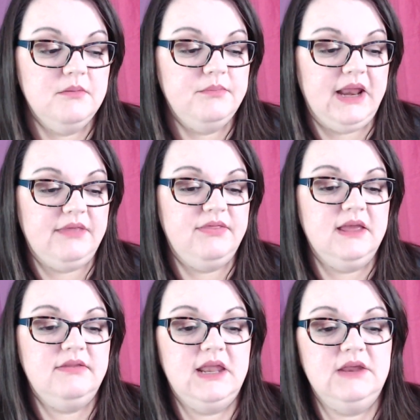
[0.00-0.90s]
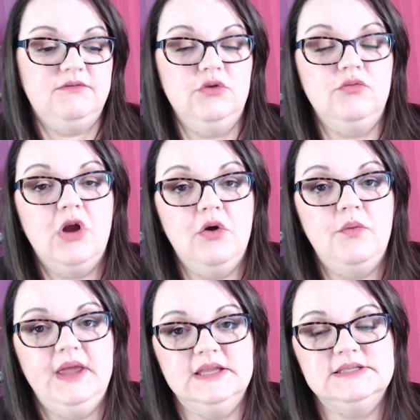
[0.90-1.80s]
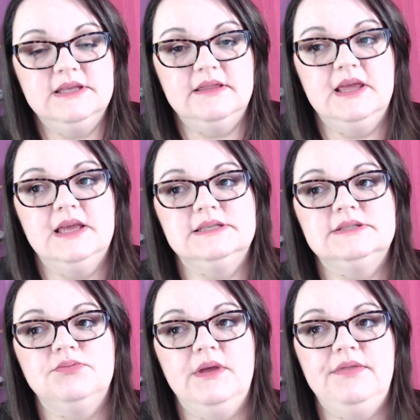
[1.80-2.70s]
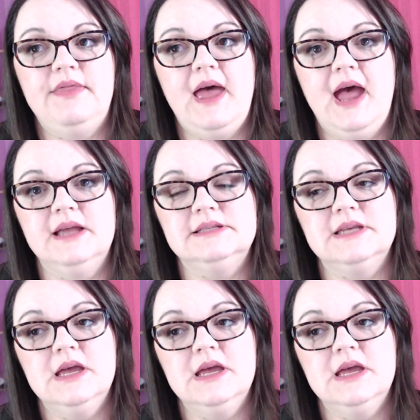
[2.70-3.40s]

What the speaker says: But I think that if you go into this with that